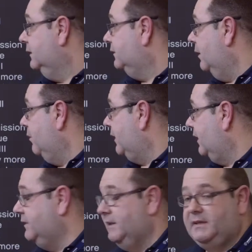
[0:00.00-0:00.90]
So by
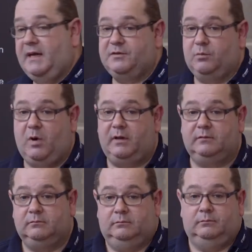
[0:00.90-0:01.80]
cutting this down to 1,
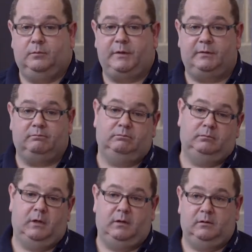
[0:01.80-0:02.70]
we
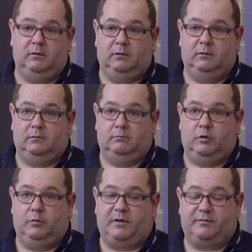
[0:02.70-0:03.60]

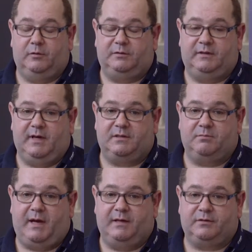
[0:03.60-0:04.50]
almost
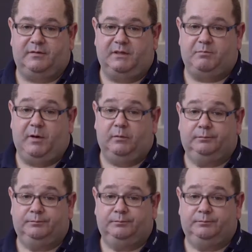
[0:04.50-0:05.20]
£40,000 off each bill.